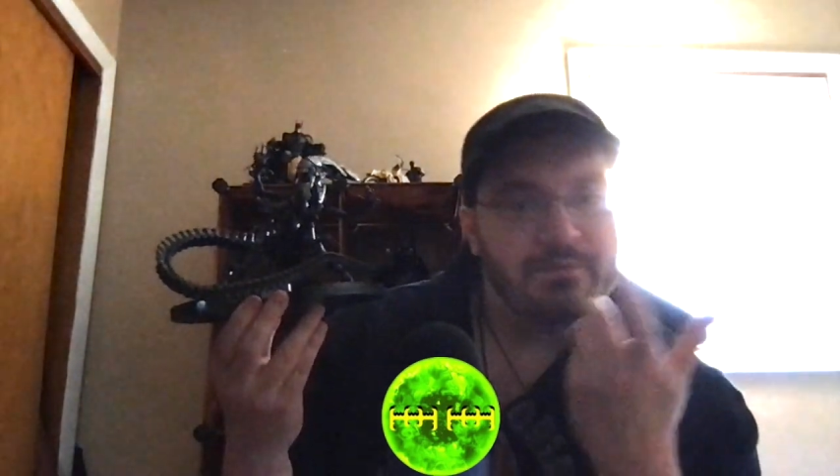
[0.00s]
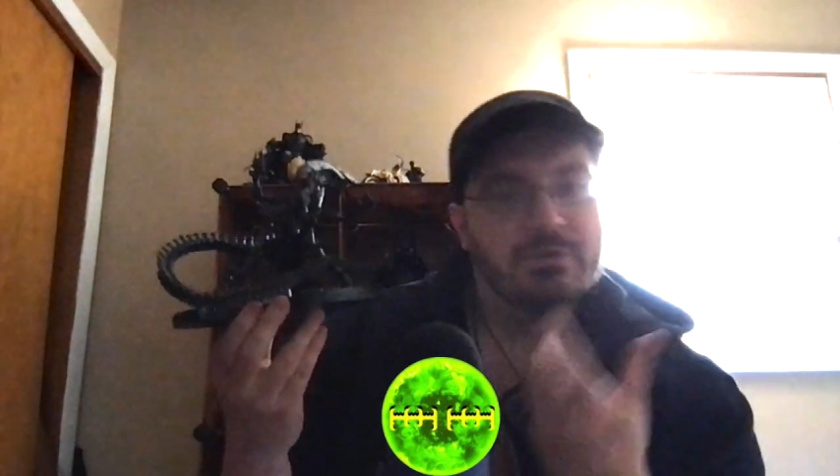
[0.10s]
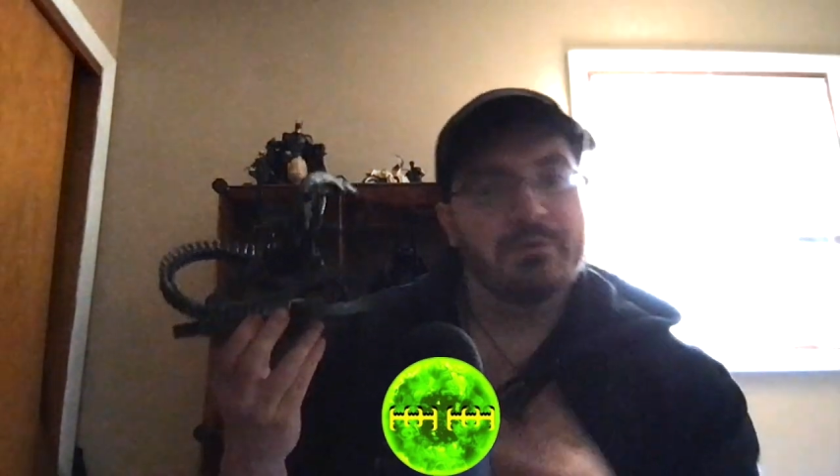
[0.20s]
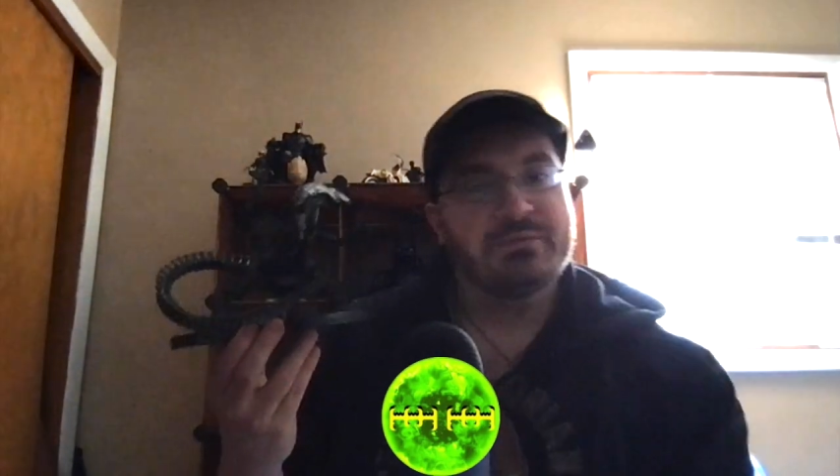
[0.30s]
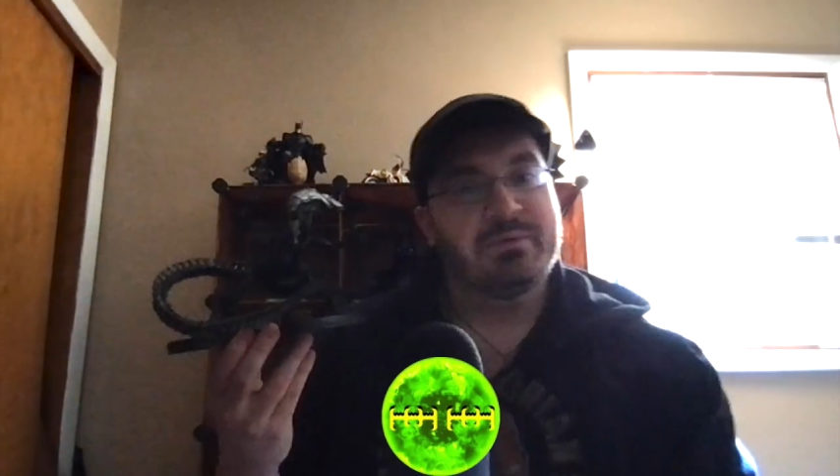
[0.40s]
has
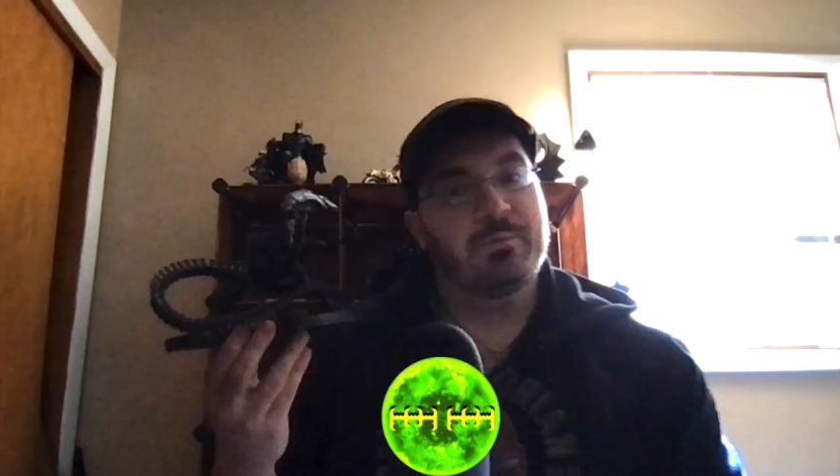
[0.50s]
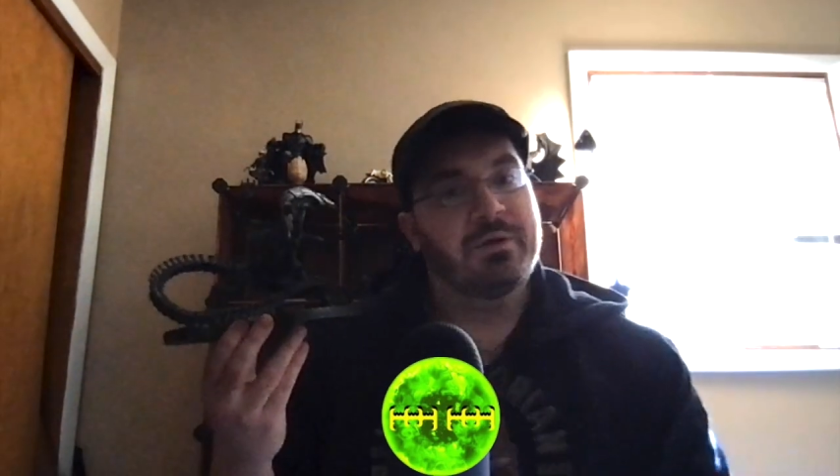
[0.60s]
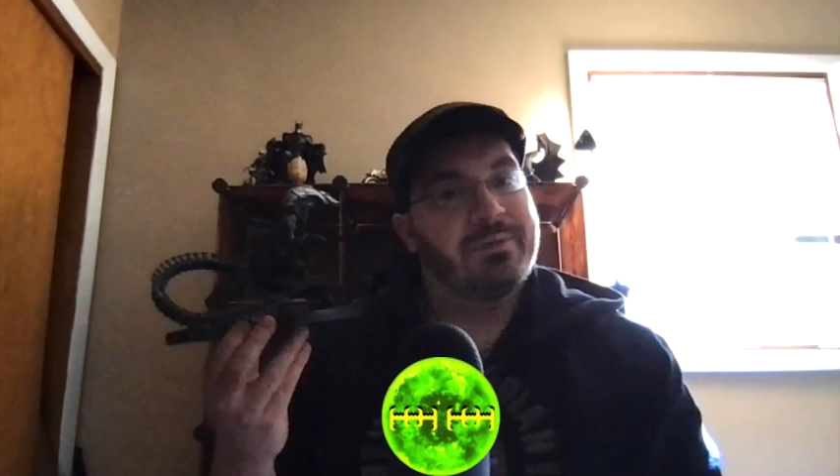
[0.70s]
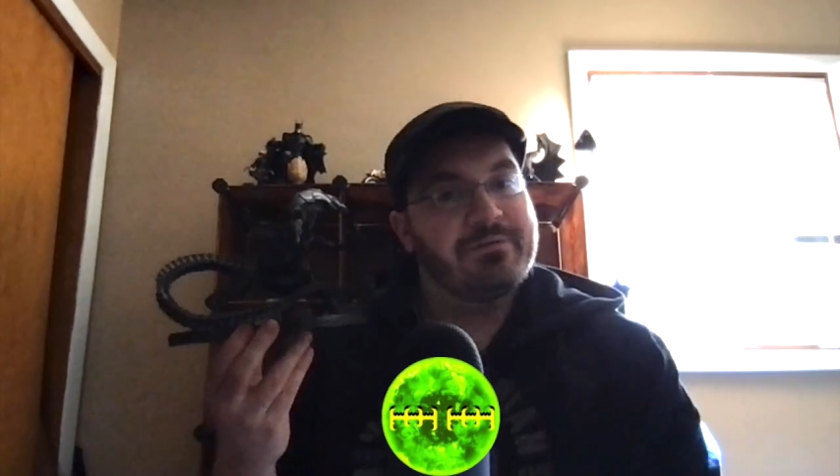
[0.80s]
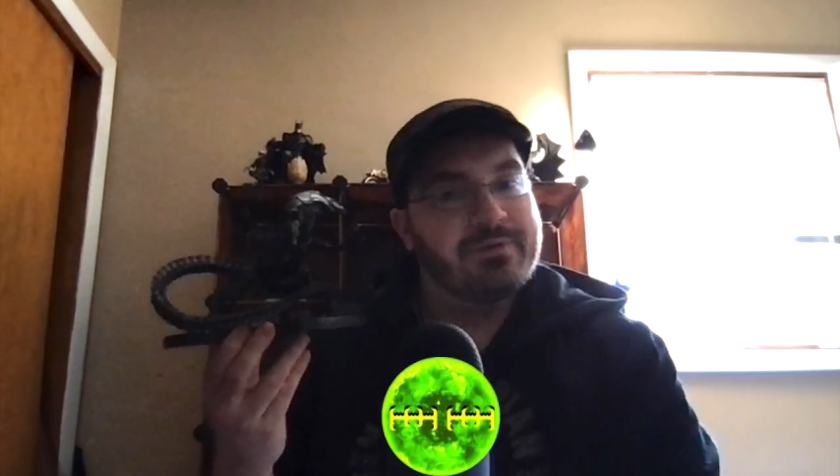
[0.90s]
always been one
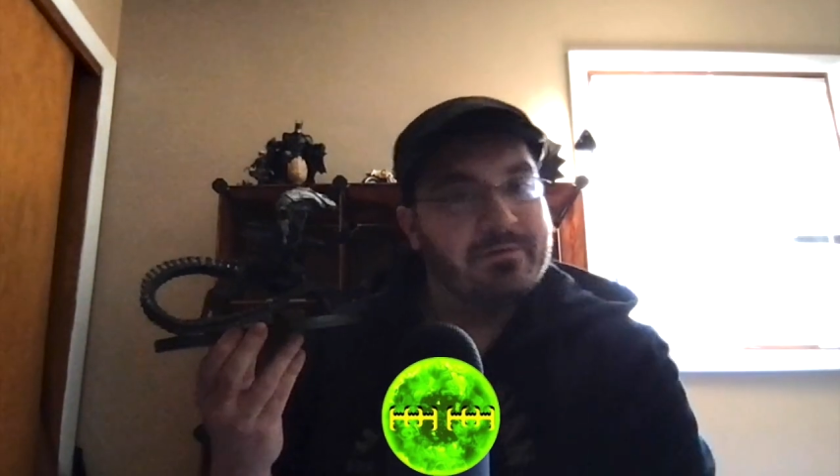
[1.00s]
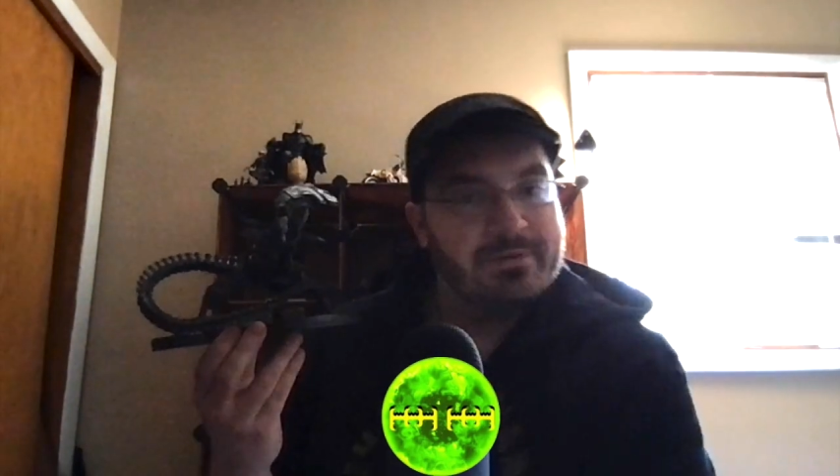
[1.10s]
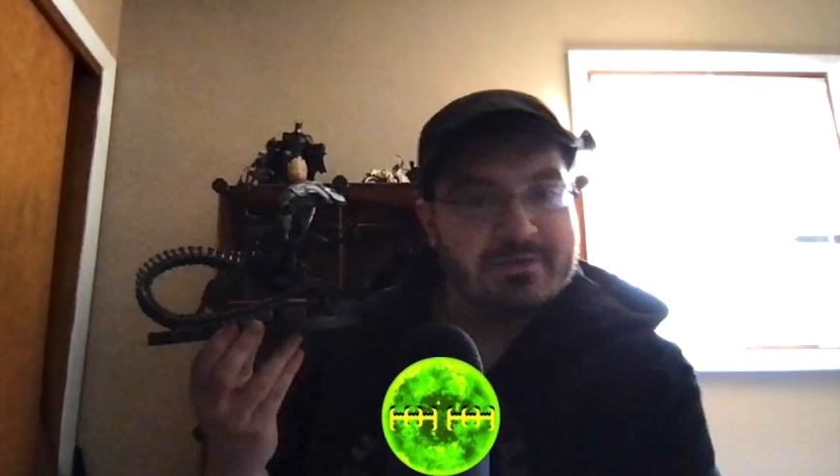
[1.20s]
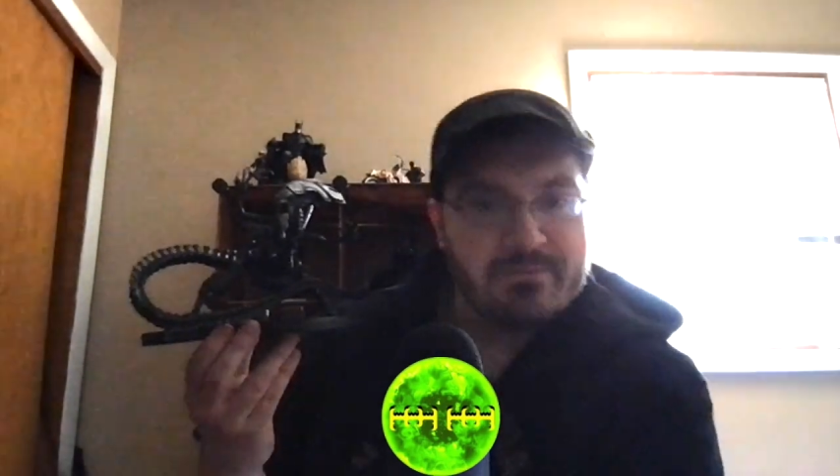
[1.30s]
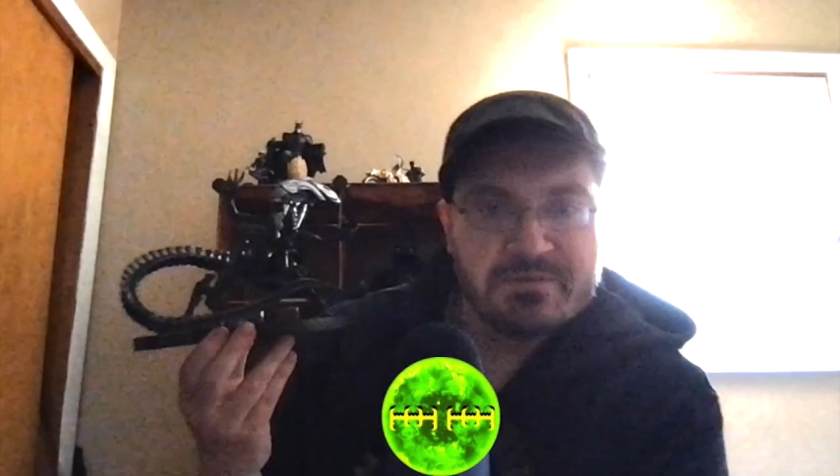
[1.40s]
of my
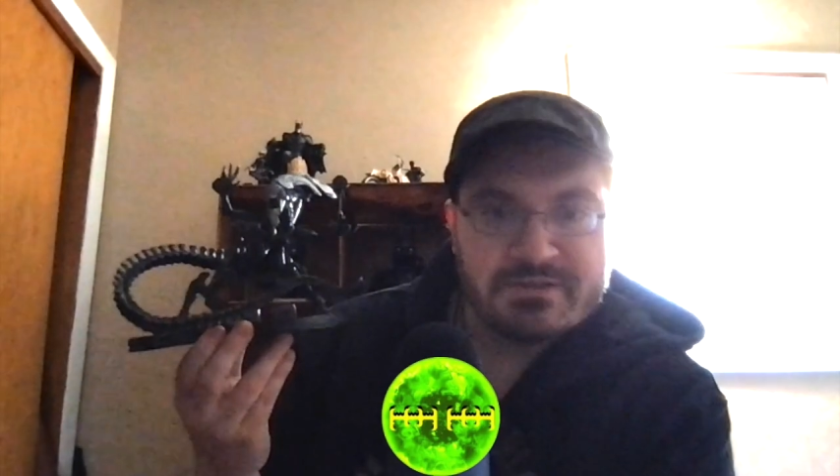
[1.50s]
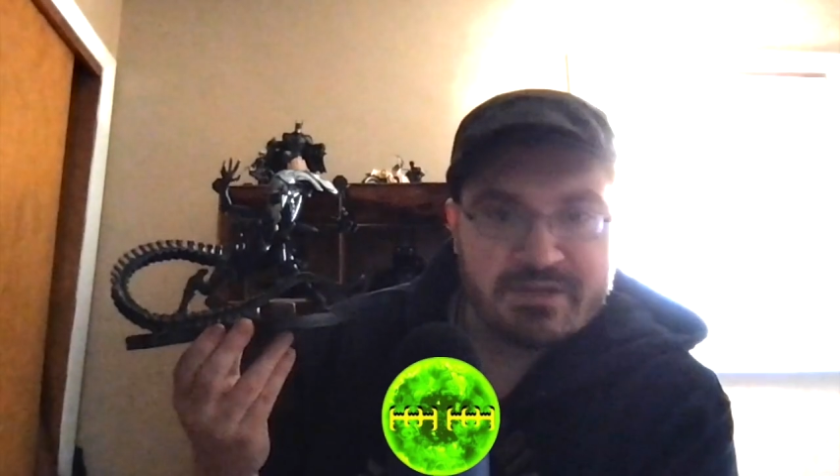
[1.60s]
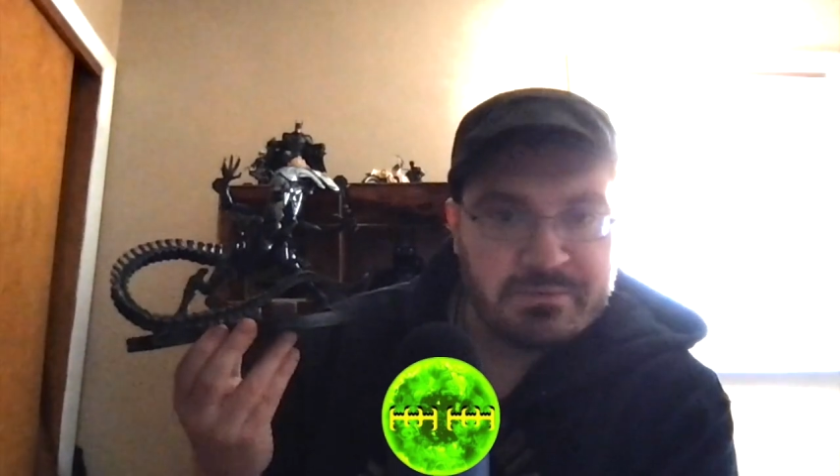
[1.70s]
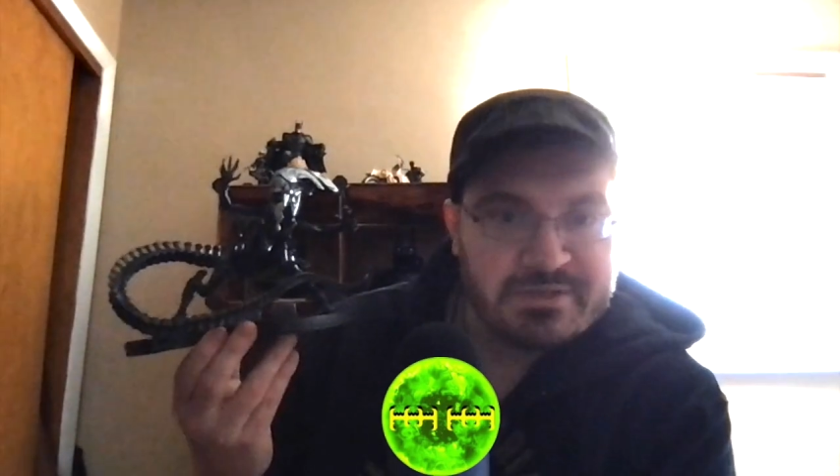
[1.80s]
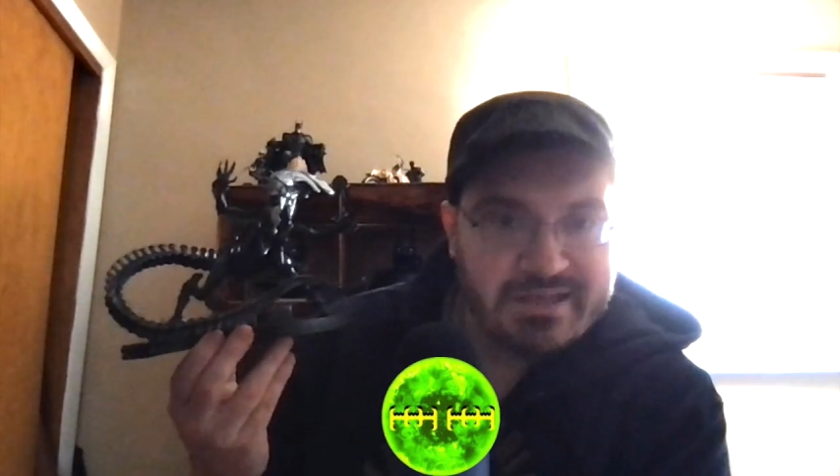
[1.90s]
favorites ever since
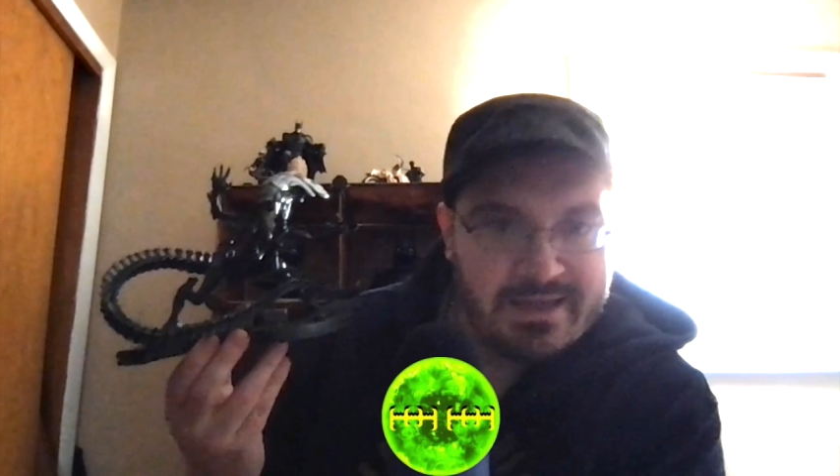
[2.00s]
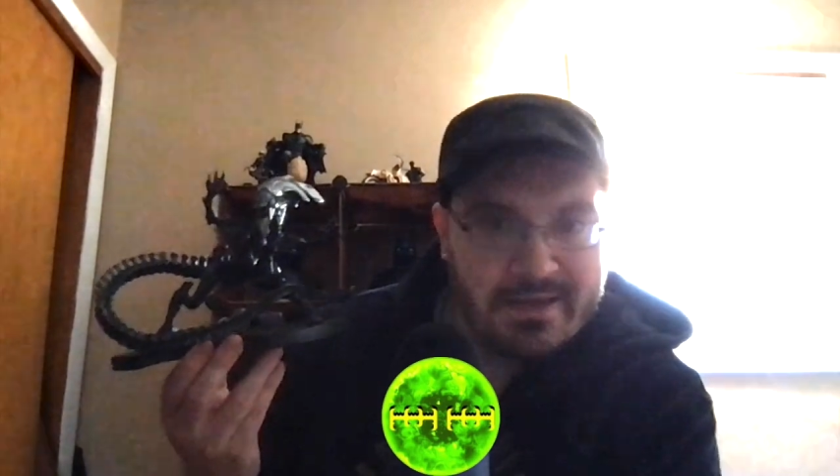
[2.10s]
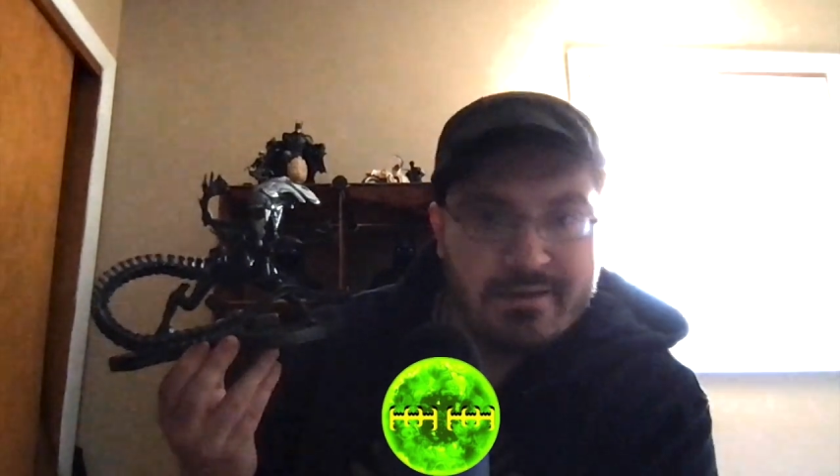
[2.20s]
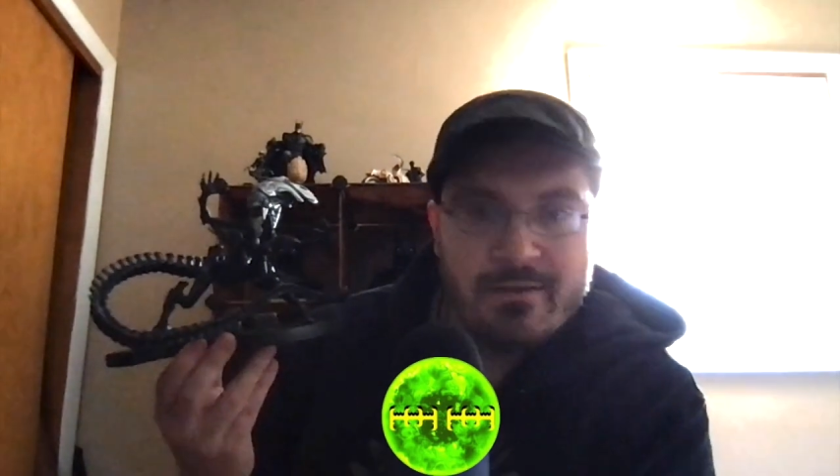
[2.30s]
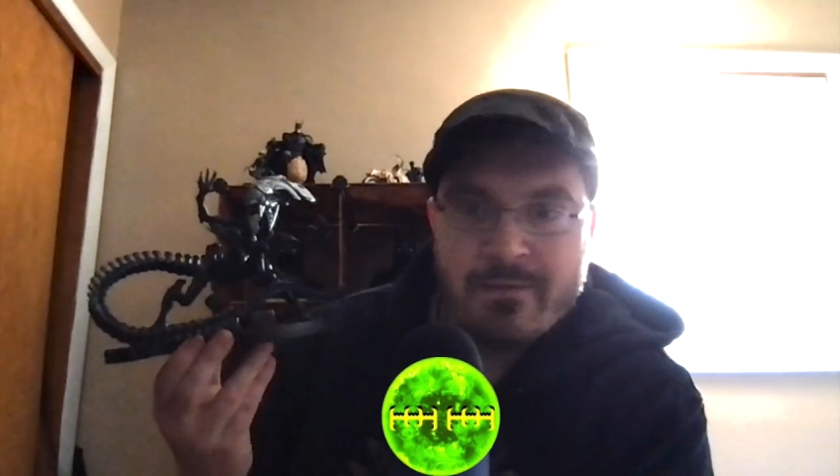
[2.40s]
I was a
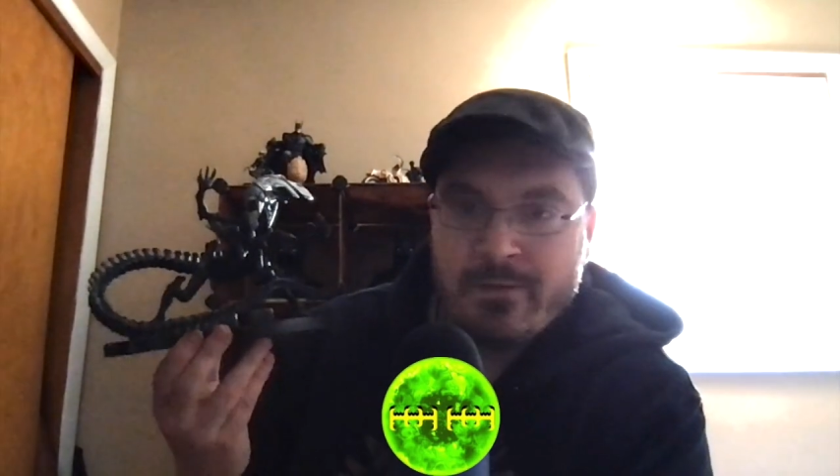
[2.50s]
kid.